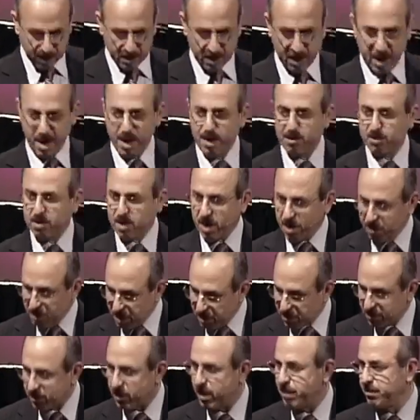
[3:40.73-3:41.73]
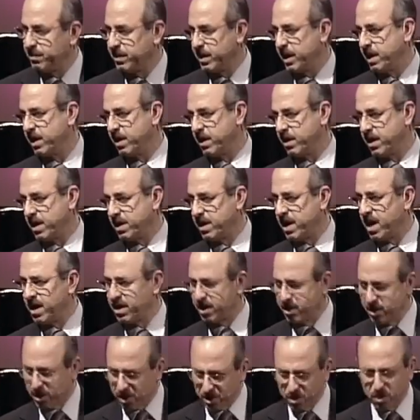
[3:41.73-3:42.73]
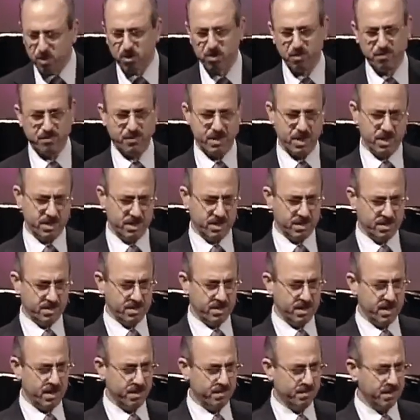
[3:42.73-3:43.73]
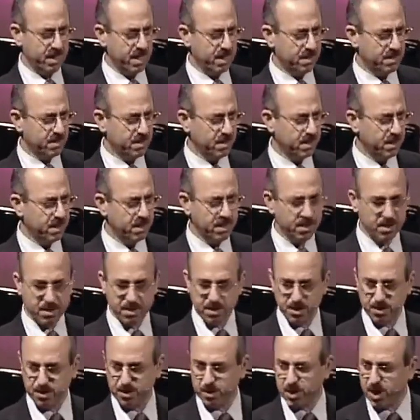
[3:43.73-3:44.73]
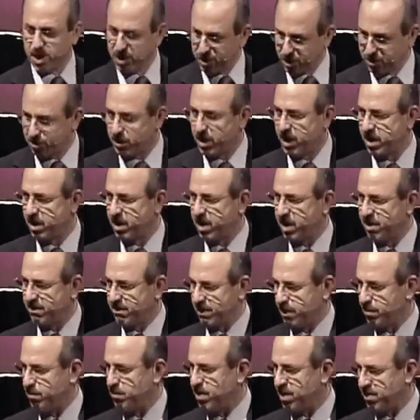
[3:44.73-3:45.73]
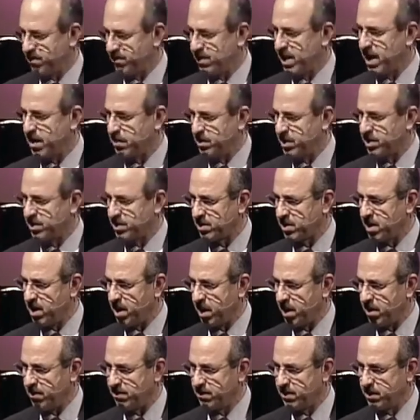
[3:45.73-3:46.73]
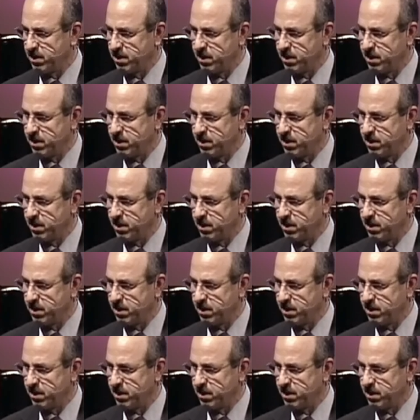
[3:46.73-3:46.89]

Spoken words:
I am coming from there, and I glorify His name, that He changed my life and my family's life.